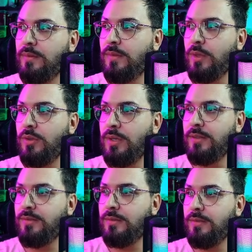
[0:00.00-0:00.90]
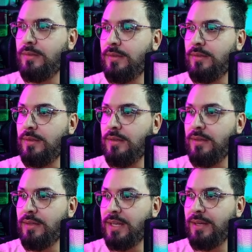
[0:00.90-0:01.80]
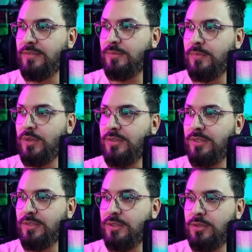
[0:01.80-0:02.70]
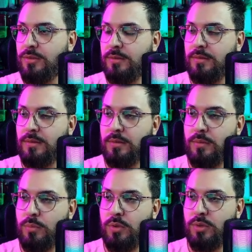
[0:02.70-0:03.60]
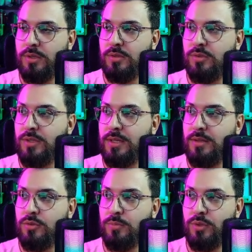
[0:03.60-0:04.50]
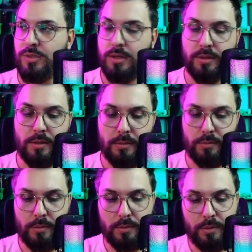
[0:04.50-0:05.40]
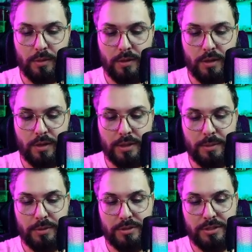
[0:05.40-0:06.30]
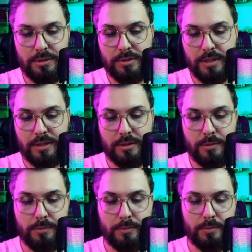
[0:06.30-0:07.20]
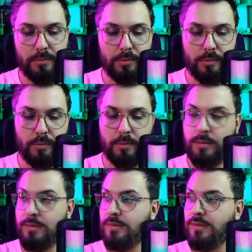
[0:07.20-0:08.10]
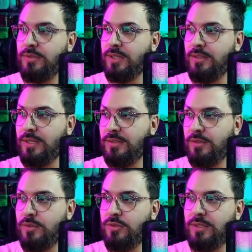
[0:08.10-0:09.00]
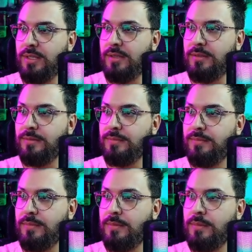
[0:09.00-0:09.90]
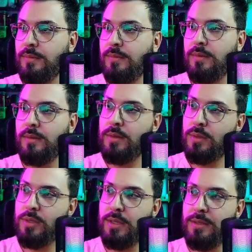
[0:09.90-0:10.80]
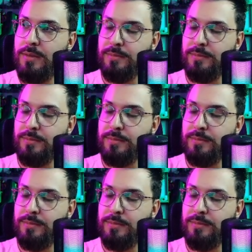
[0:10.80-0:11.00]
All right. I have some projects here. We're going to create a new project. I'll name it CV generator. Okay. Create.